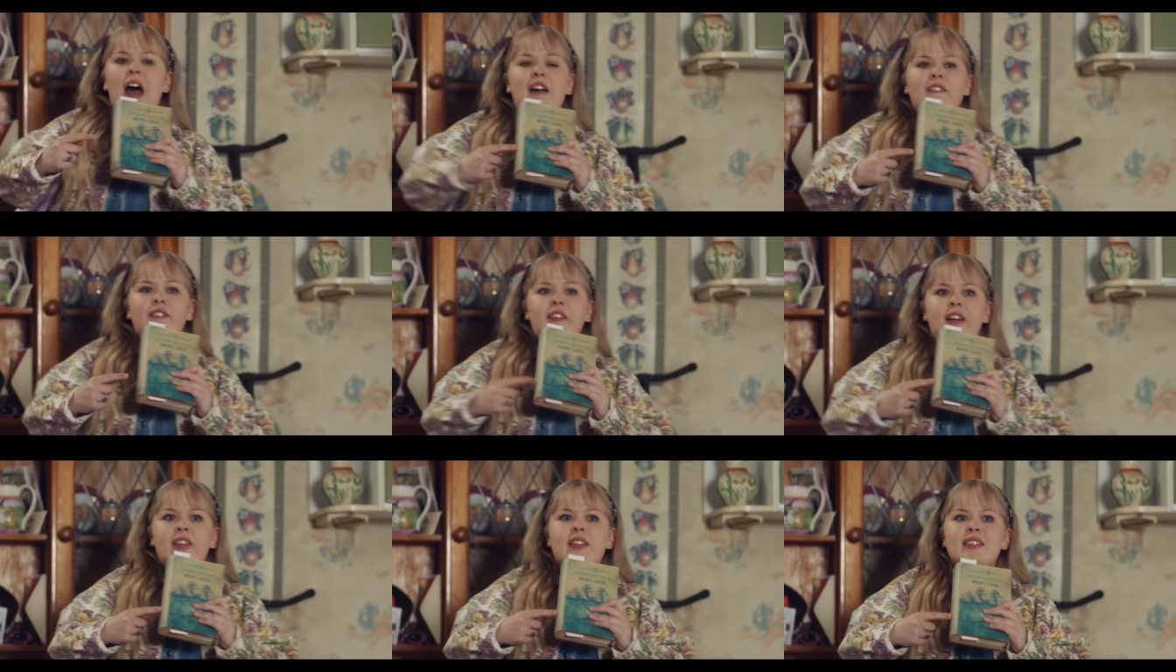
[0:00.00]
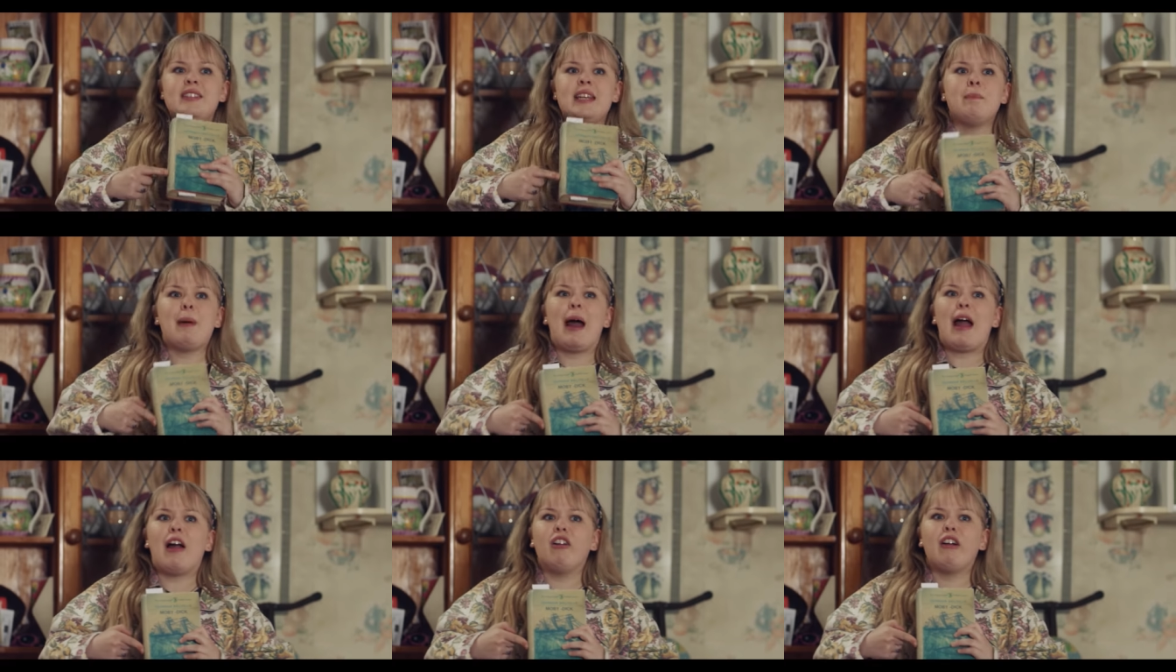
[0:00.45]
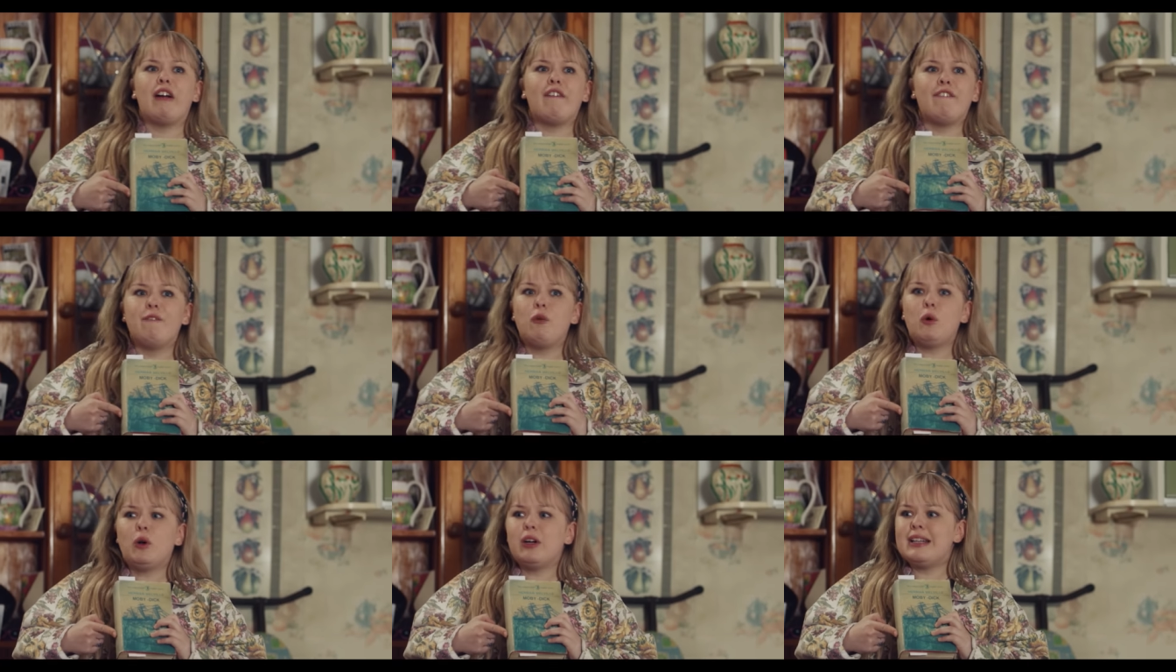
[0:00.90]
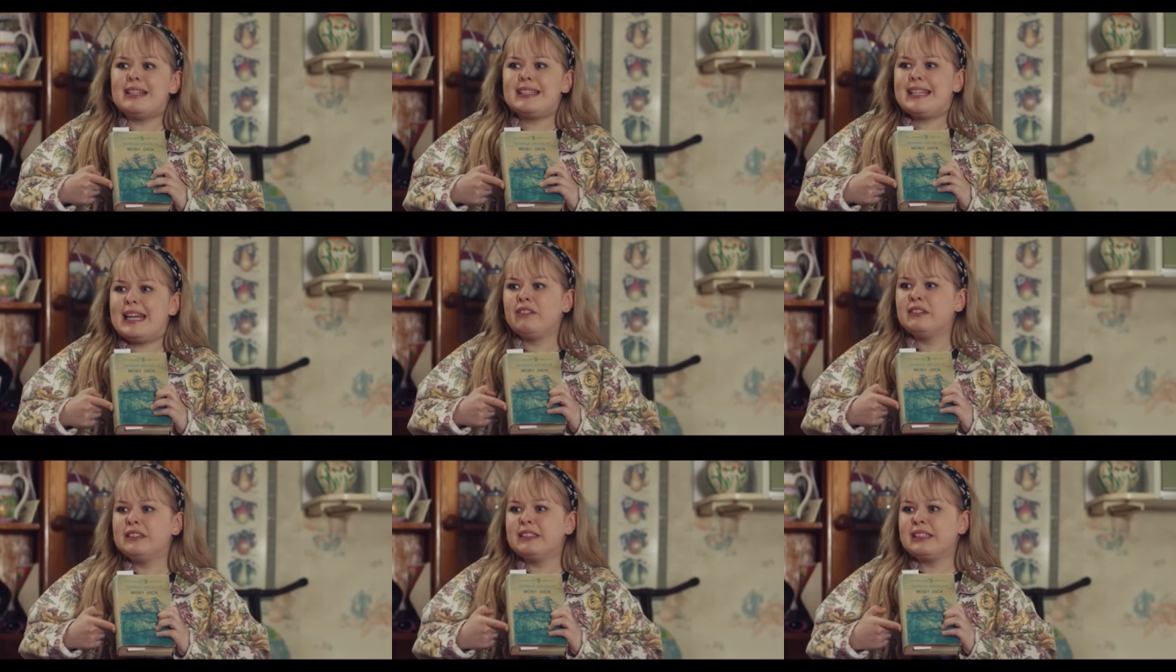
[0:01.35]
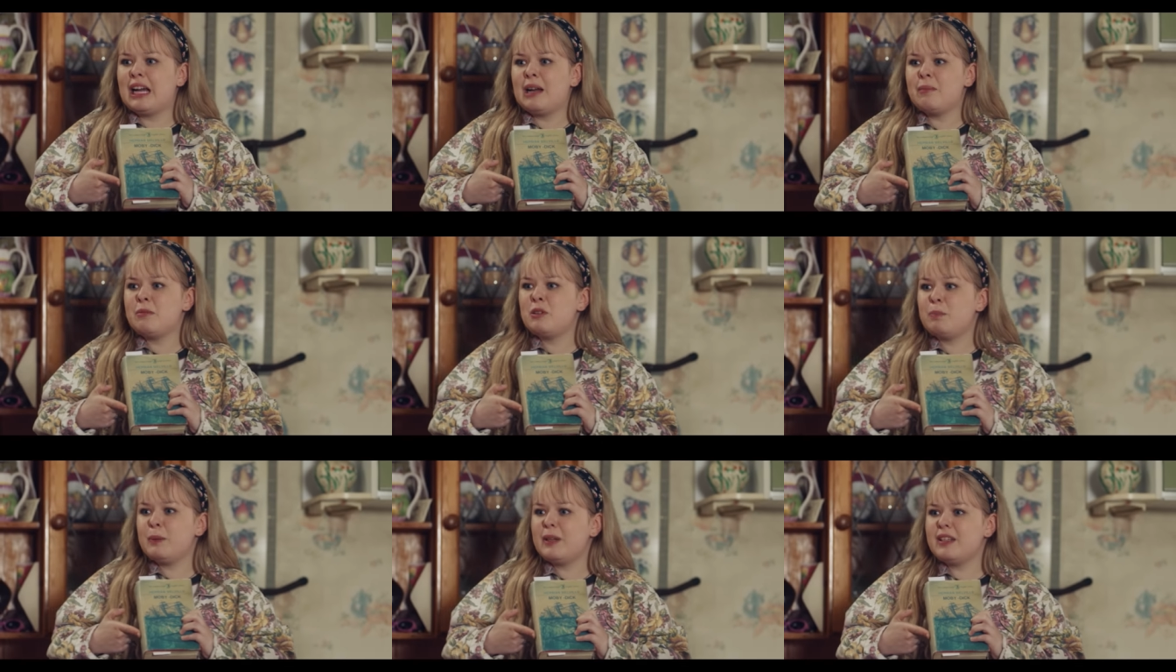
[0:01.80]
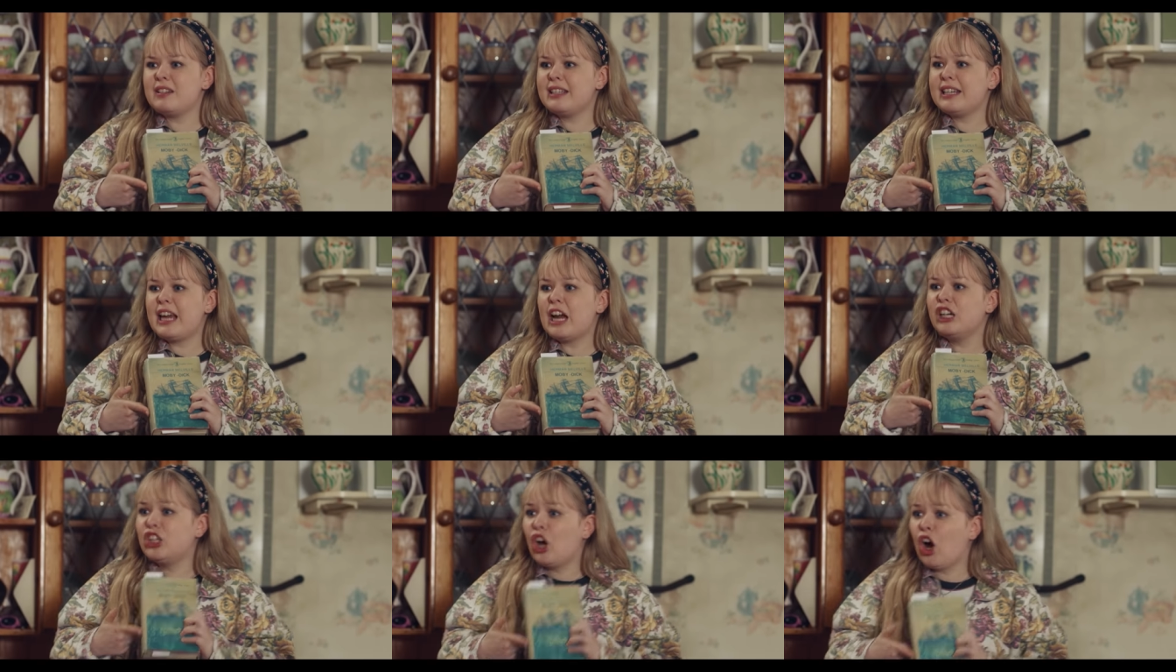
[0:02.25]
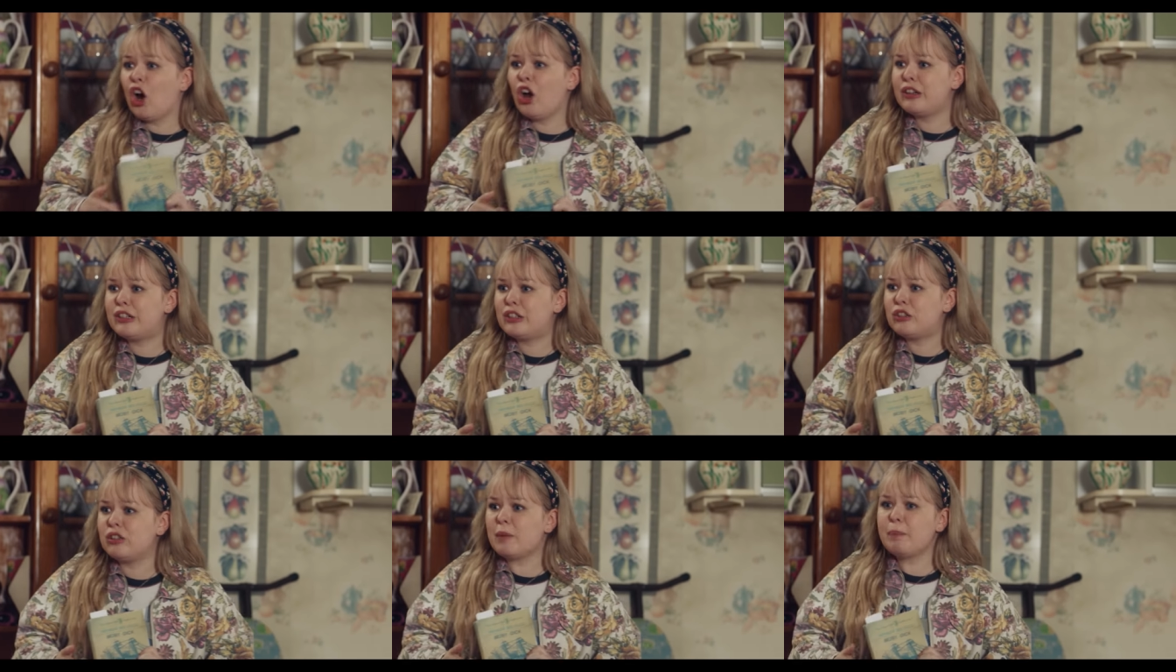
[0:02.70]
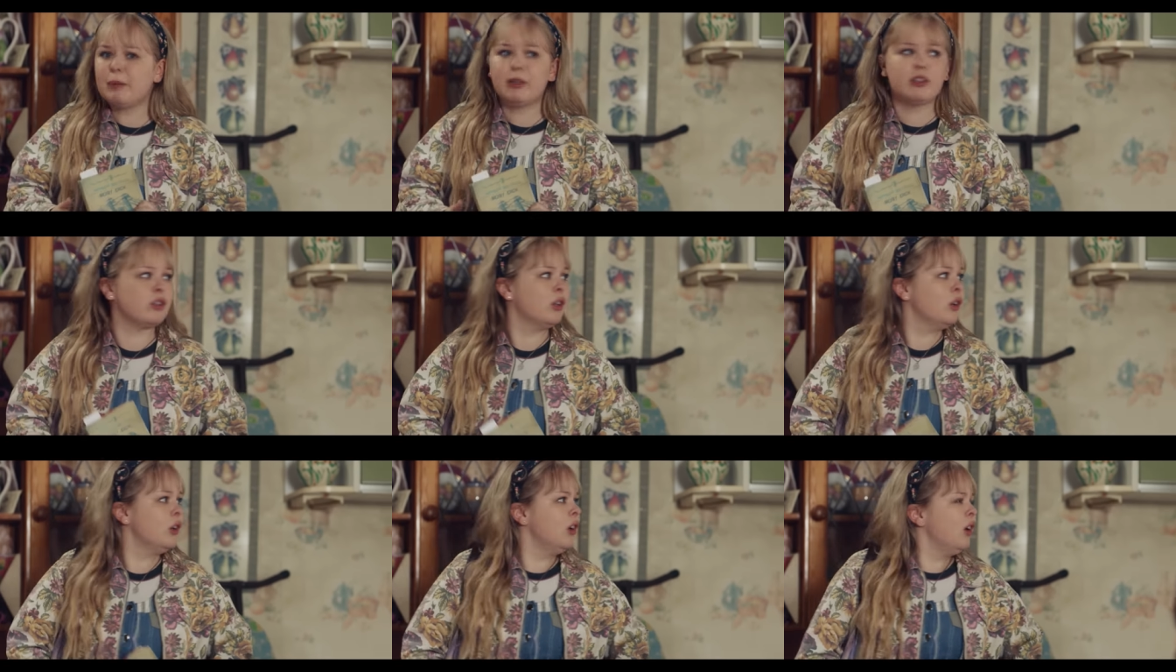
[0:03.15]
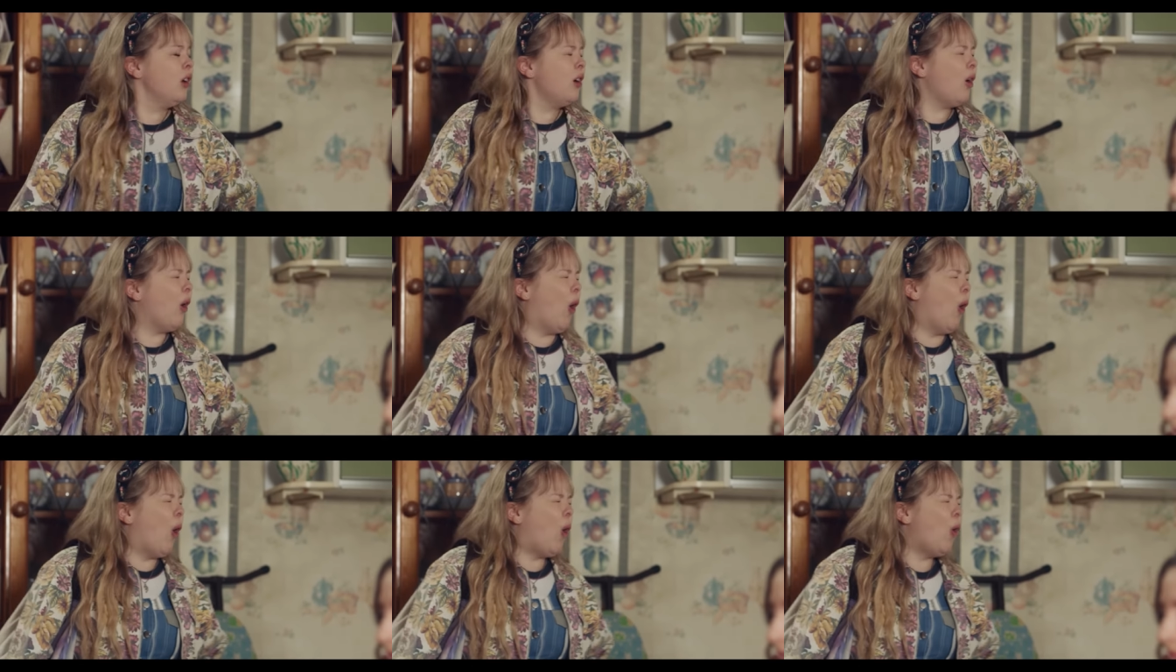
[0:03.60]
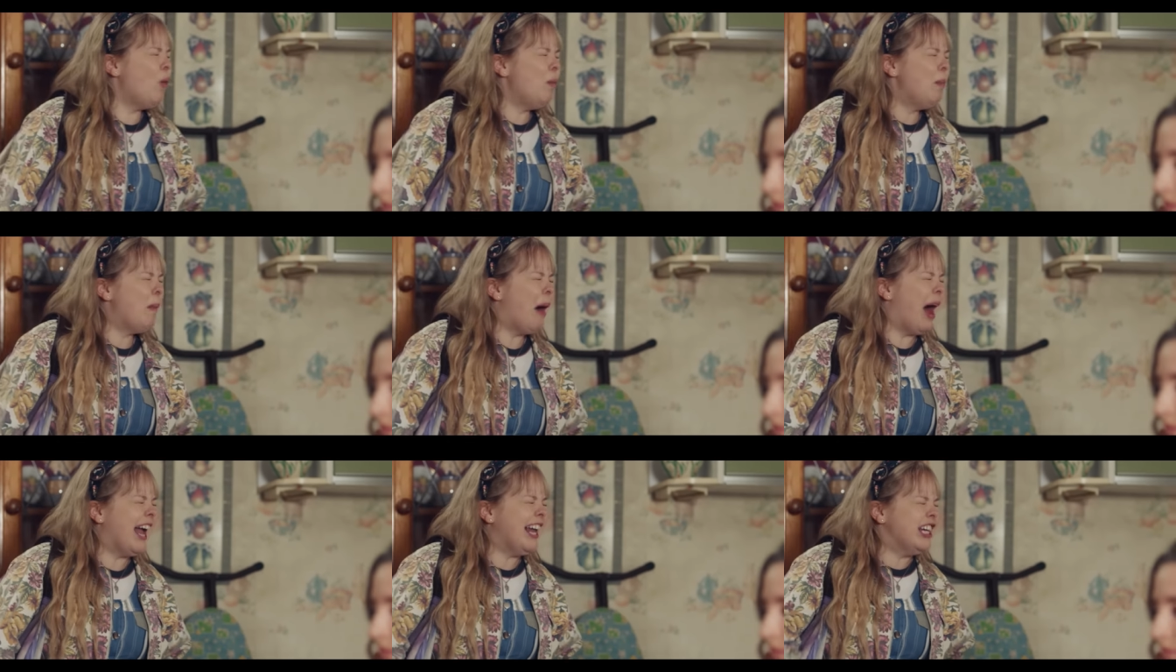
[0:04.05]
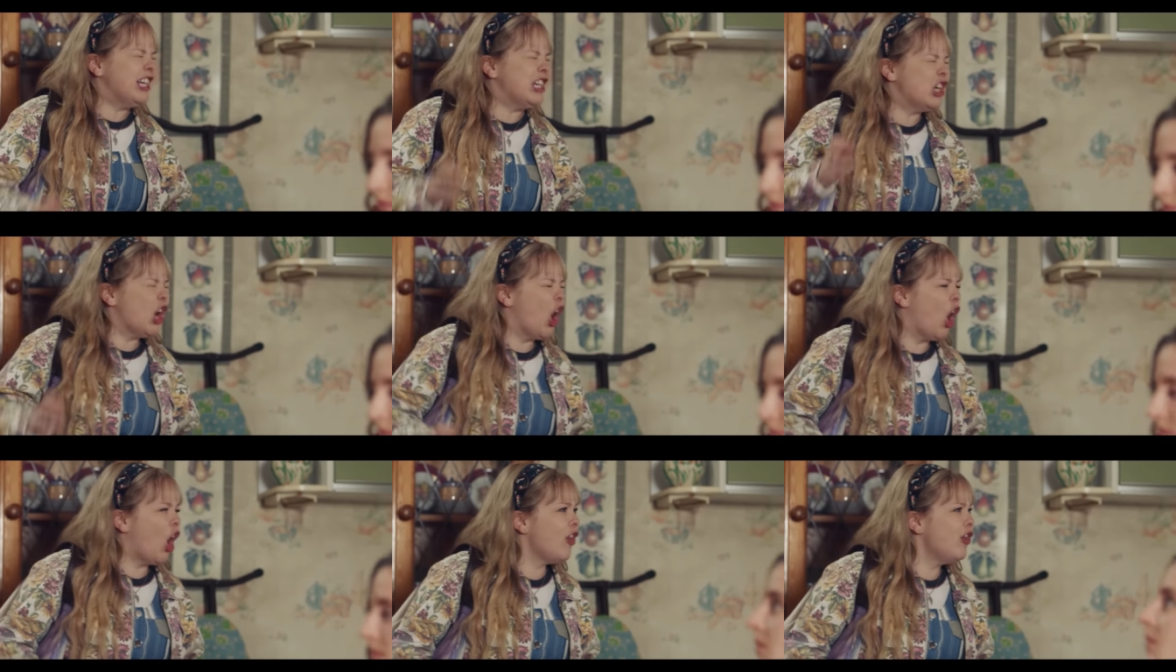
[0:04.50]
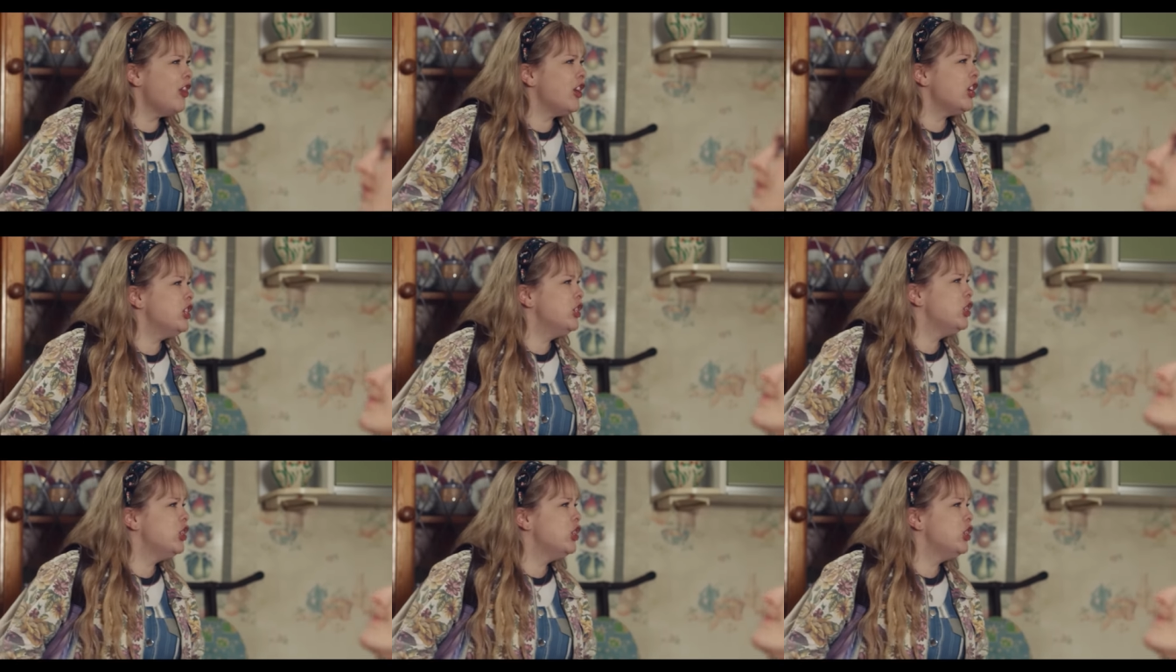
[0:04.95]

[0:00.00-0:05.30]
I've read the same paragraph forty-seven times because I can't concentrate because, oh my God, the